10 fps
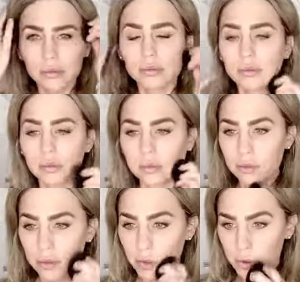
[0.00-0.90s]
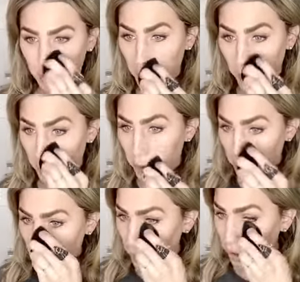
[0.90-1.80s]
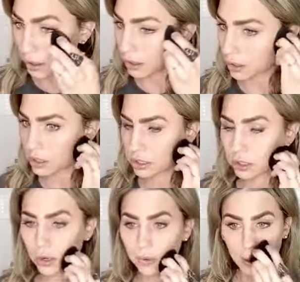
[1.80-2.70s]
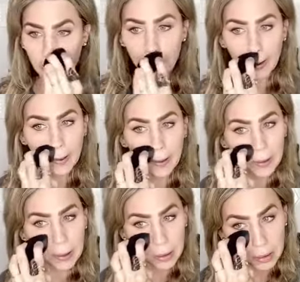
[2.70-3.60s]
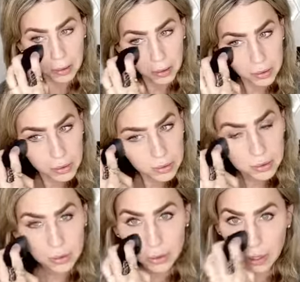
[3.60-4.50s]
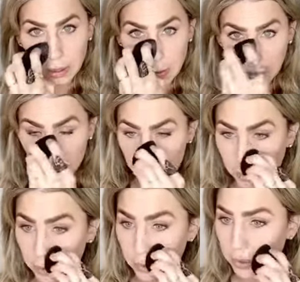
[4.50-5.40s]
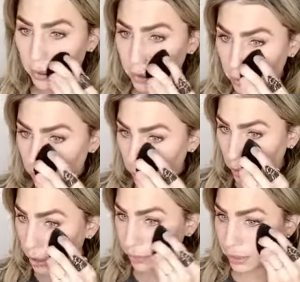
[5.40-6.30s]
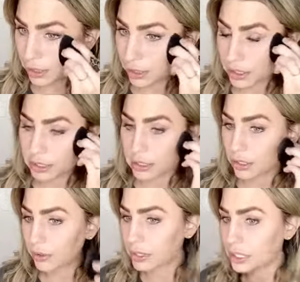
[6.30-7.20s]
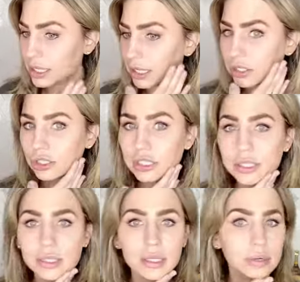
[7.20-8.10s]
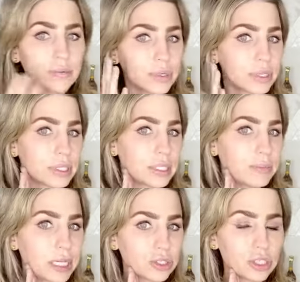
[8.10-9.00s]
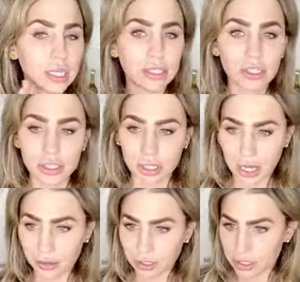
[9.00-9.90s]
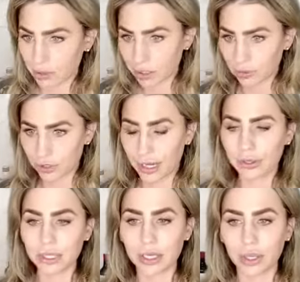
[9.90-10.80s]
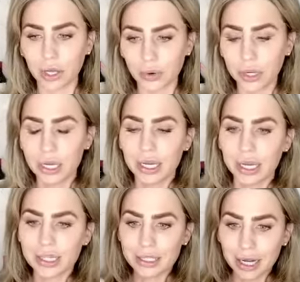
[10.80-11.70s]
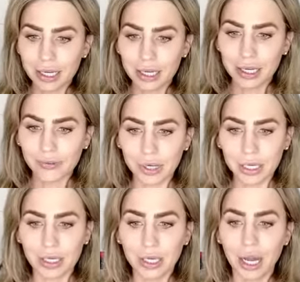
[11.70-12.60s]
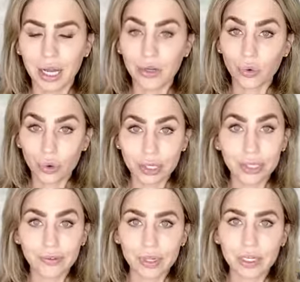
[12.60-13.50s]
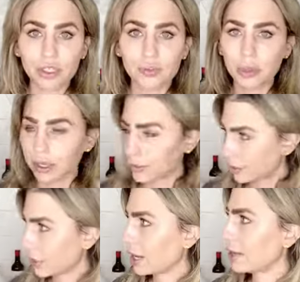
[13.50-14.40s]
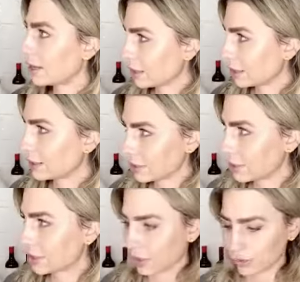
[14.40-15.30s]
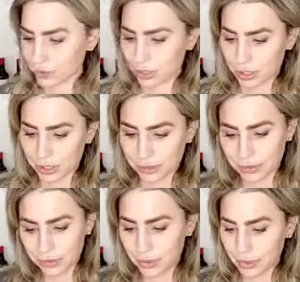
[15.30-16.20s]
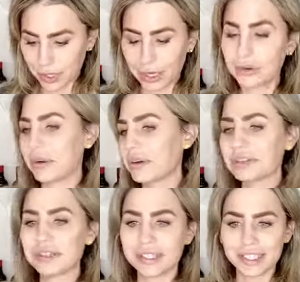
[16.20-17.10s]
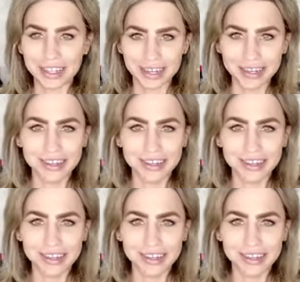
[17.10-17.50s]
And it's so light, it's not ever going to make it look oily. It just gives you a light shimmer. It really doesn't. You can see it really does. It makes your skin just look healthy. So it gives you a healthy glow. It's not going to give it an oily finish, but a healthy glow, which is, I don't know how else you can say that.